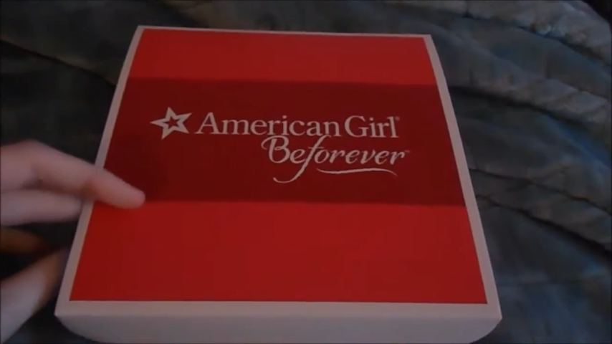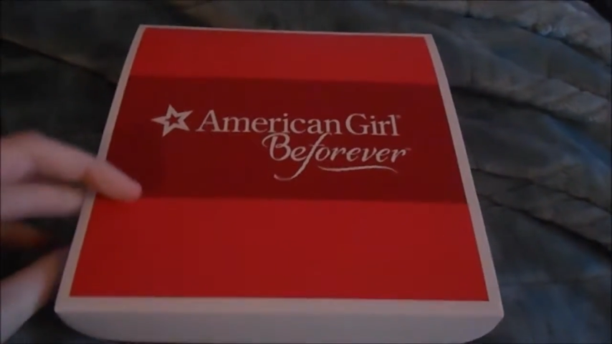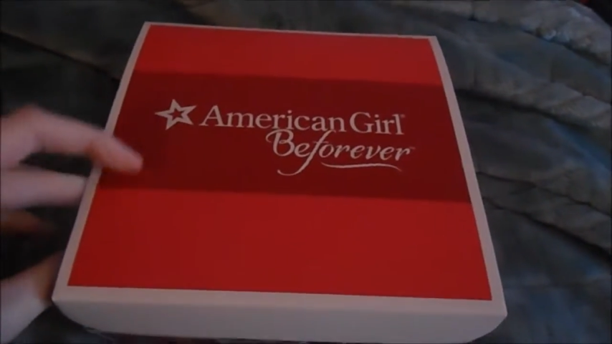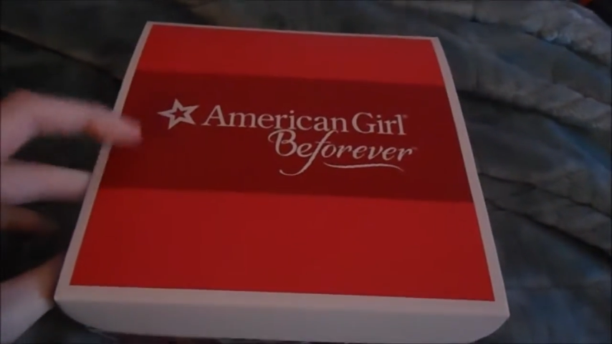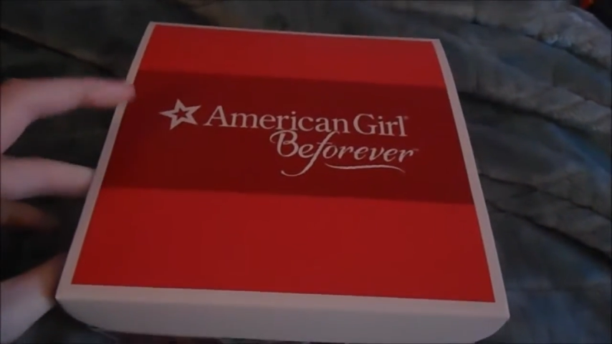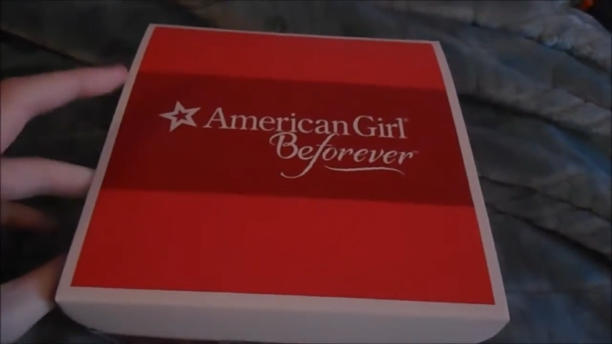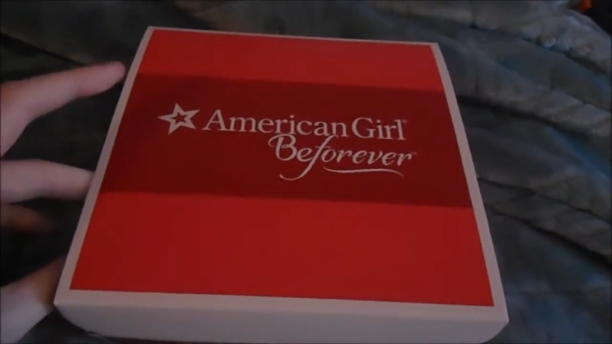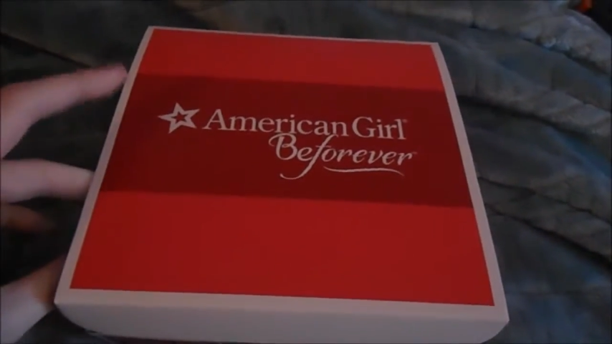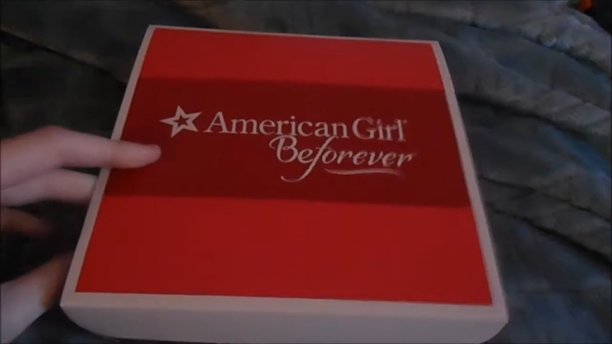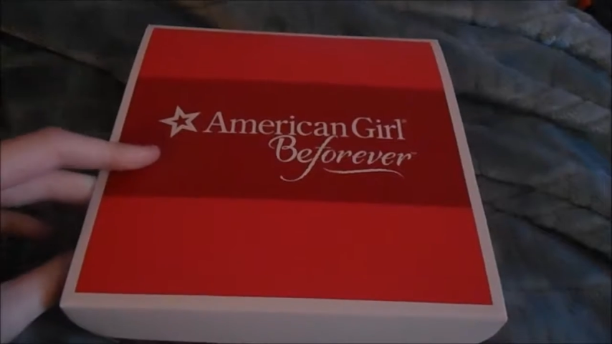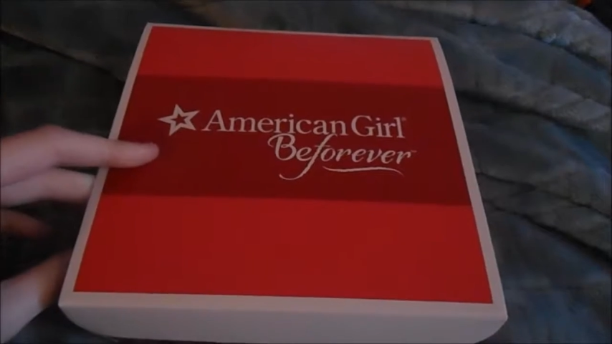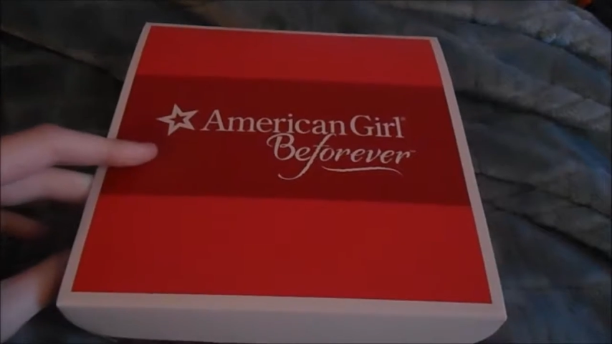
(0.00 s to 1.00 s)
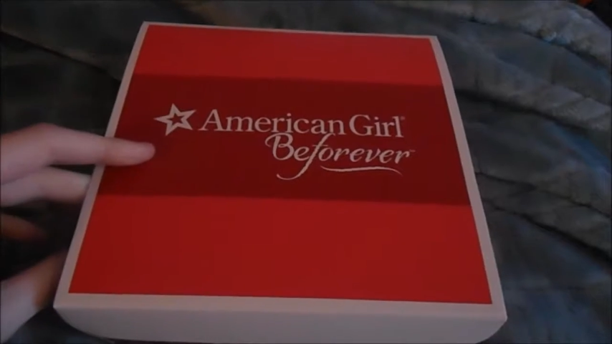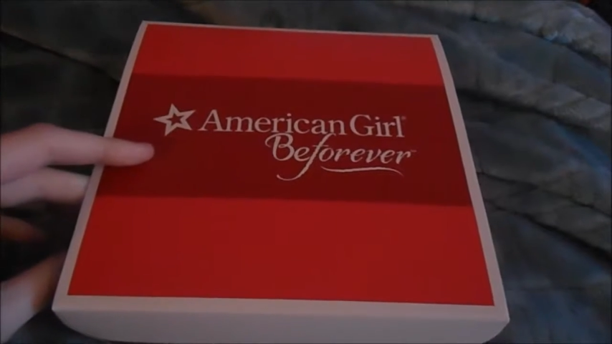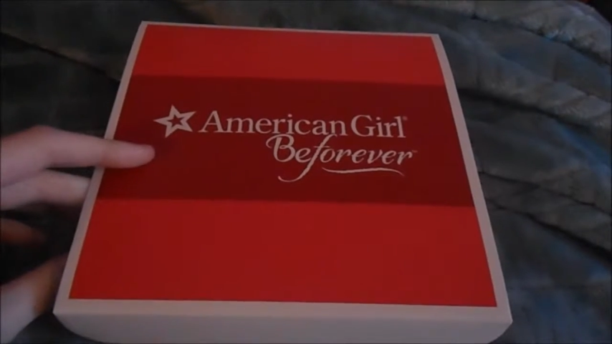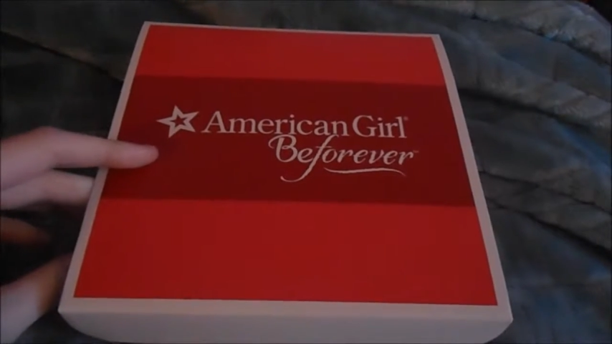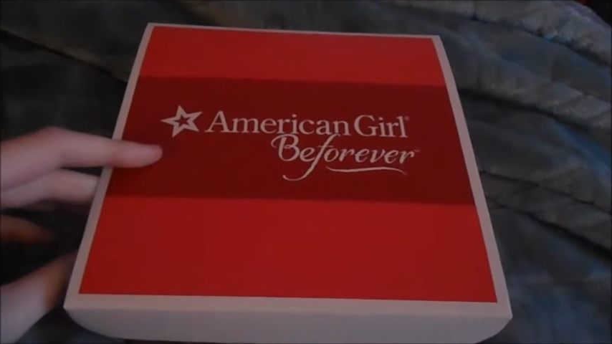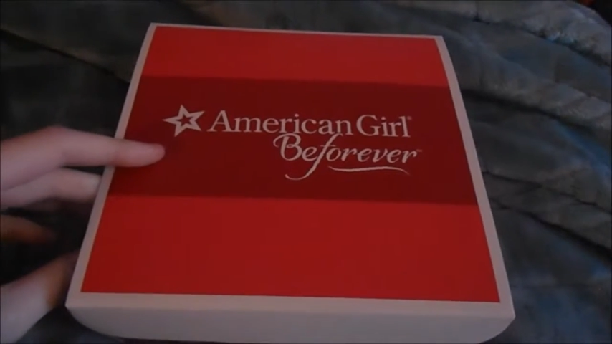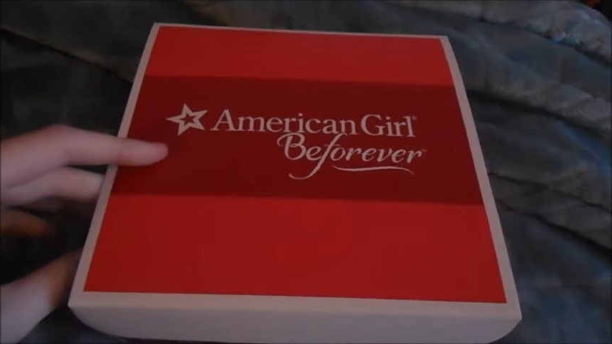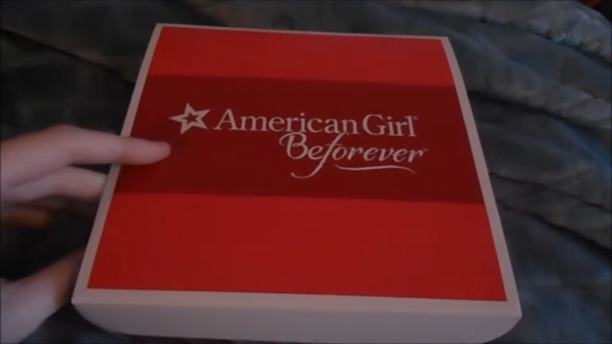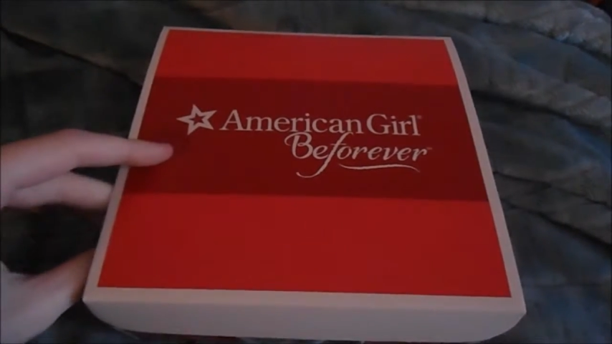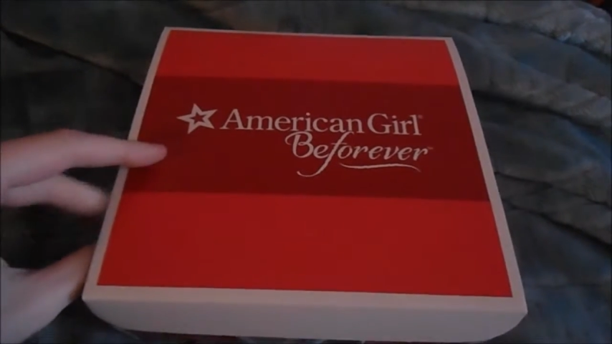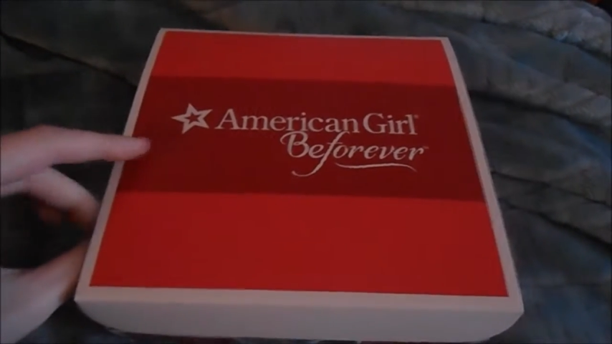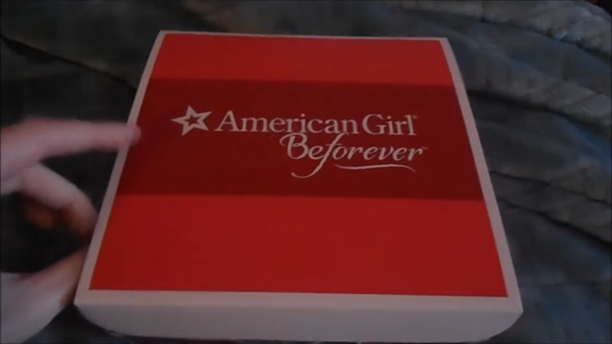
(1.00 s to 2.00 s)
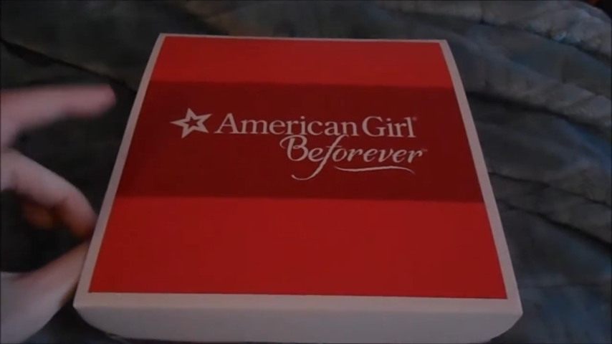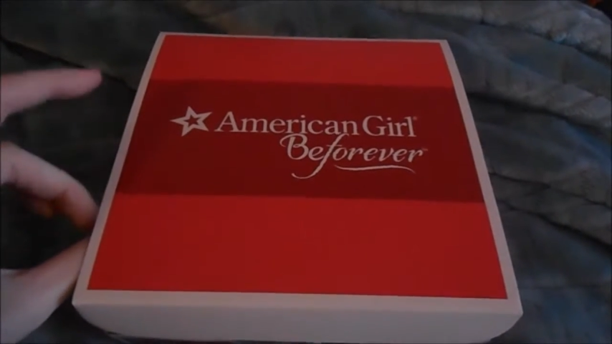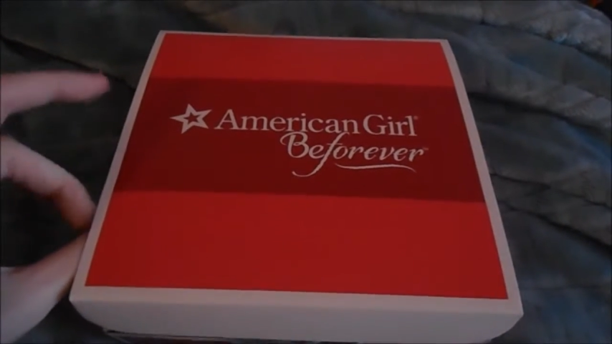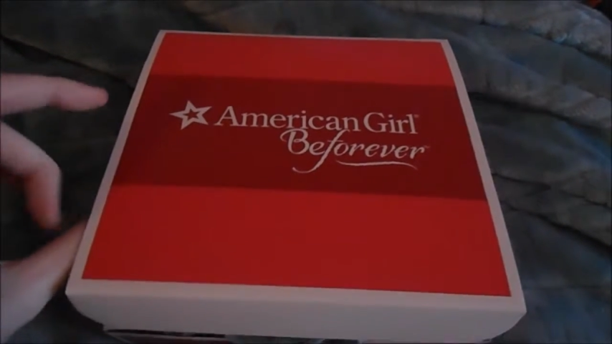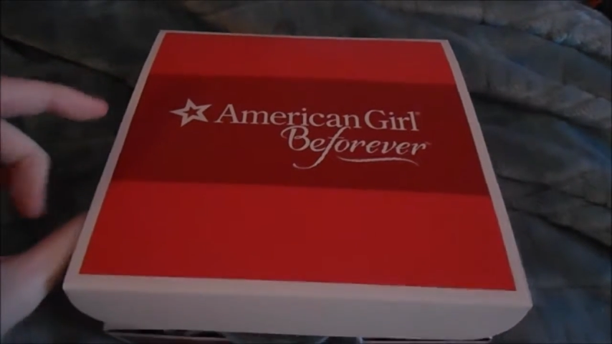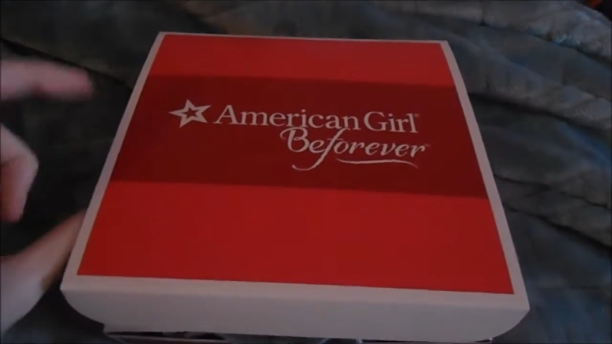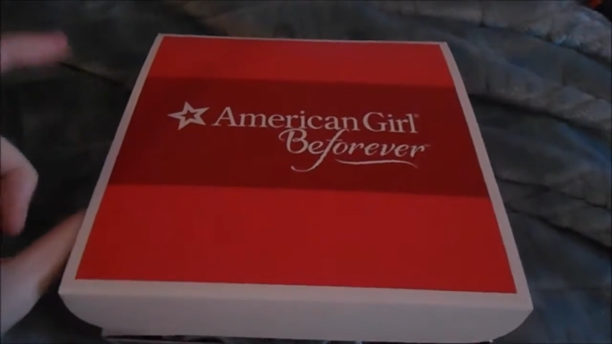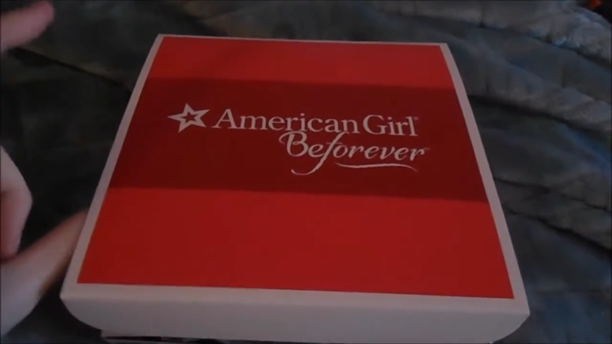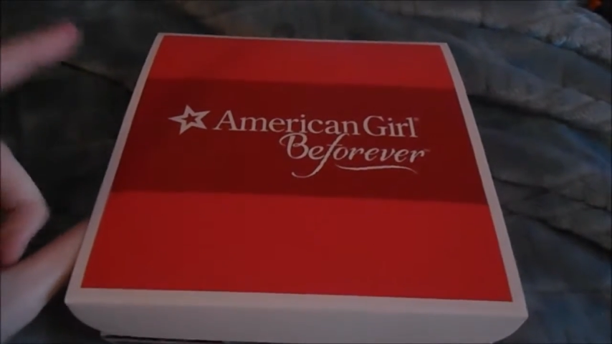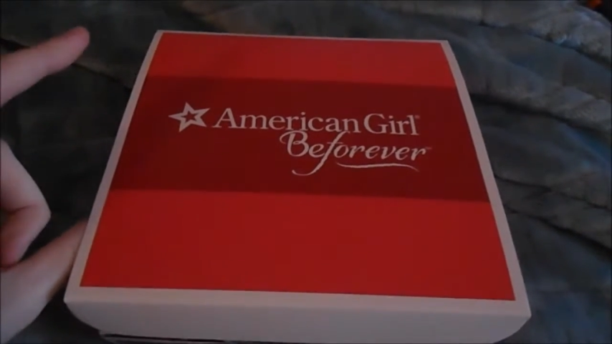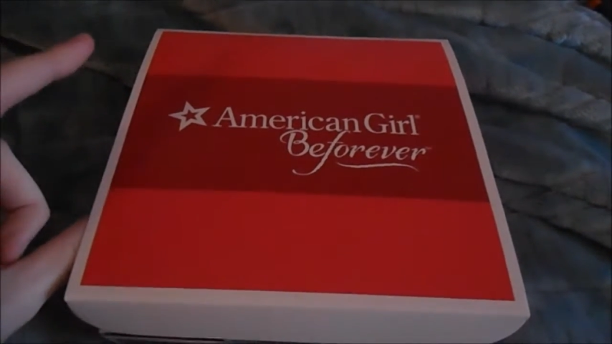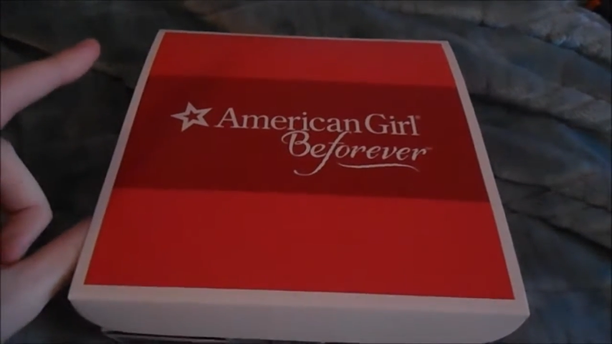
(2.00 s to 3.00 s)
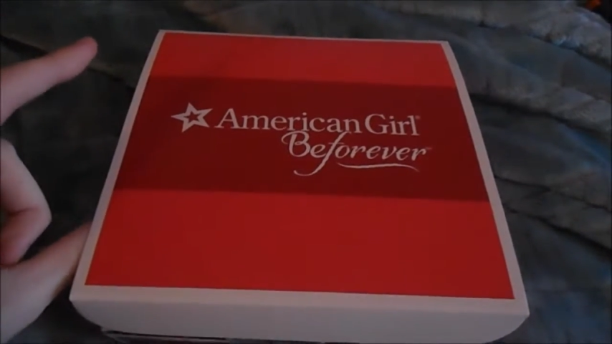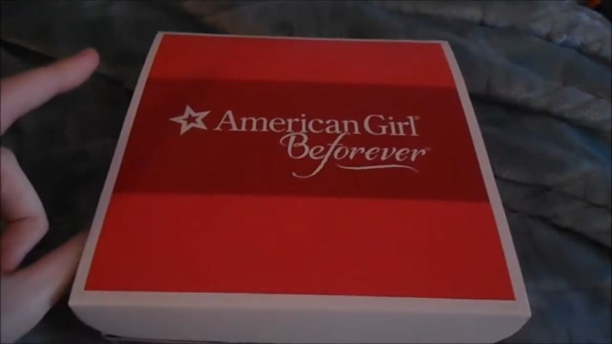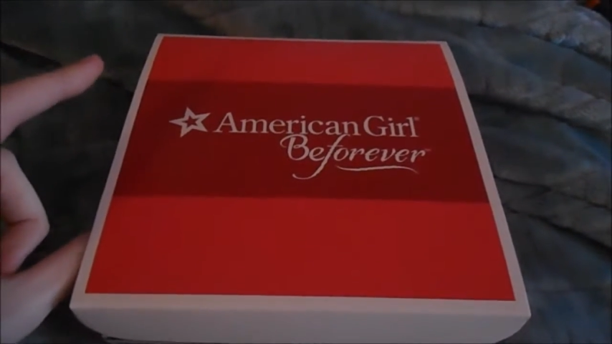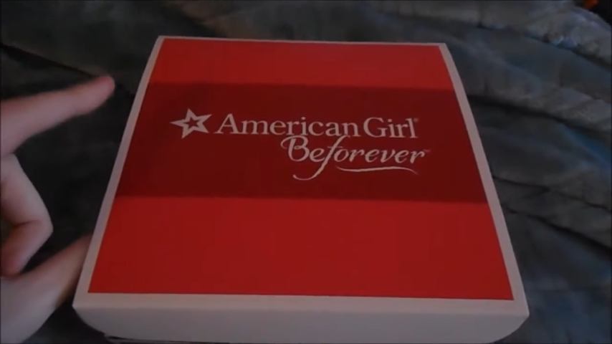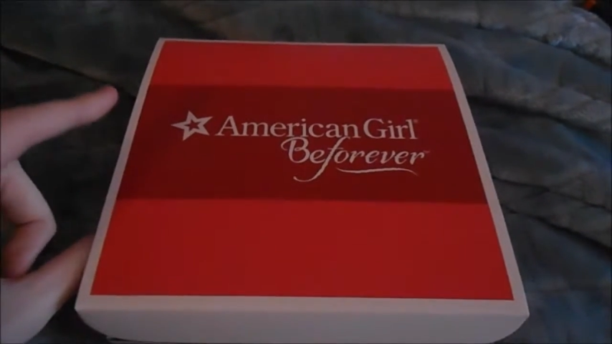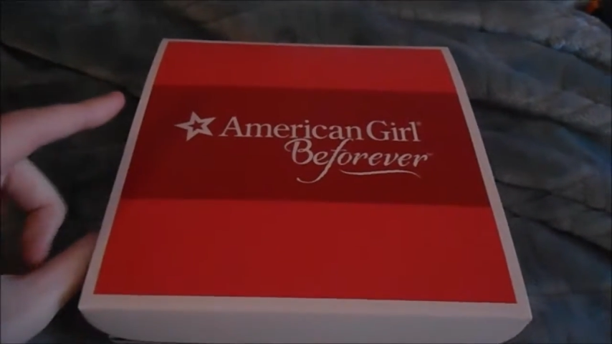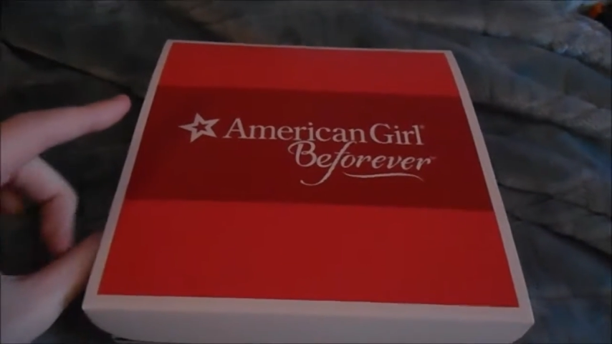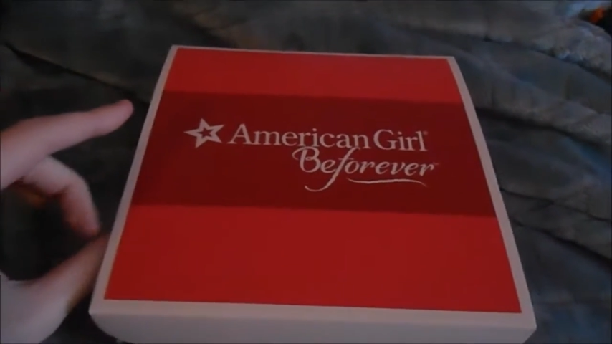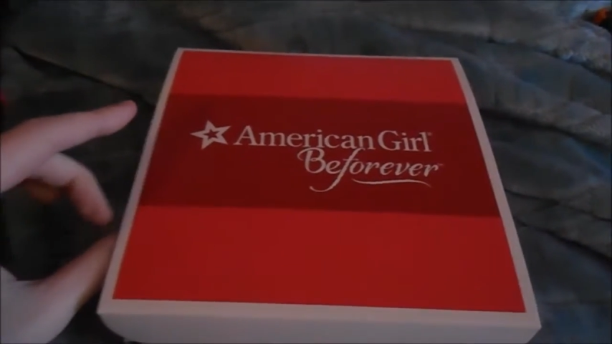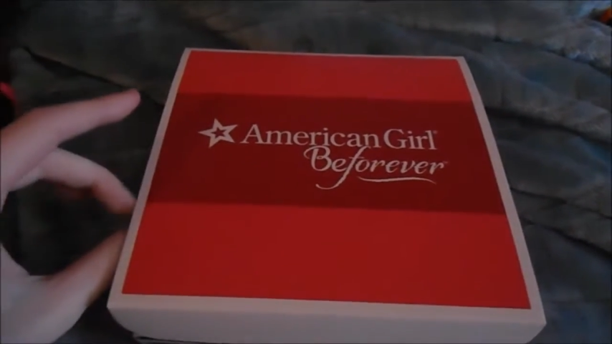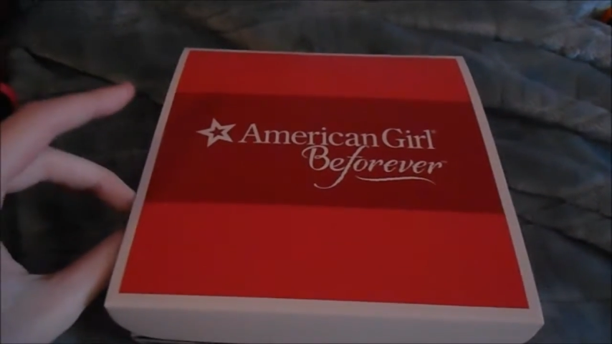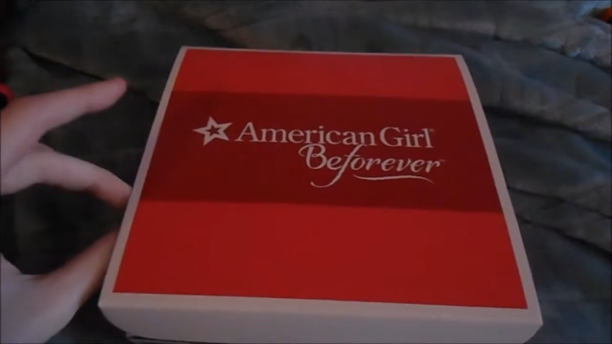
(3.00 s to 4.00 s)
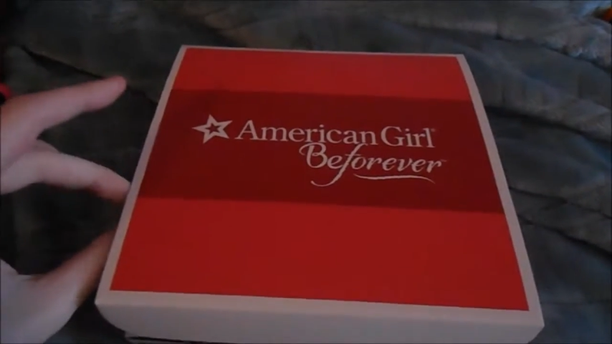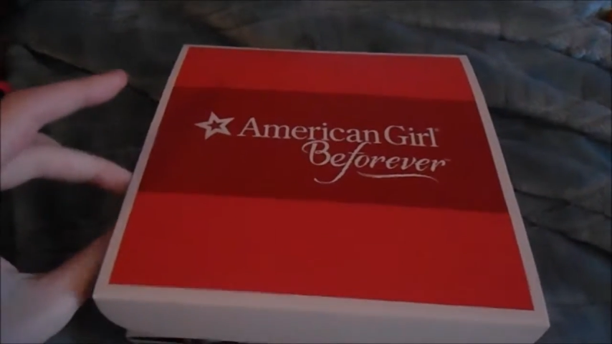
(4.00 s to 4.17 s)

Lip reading: Nobody's mouth can be seen.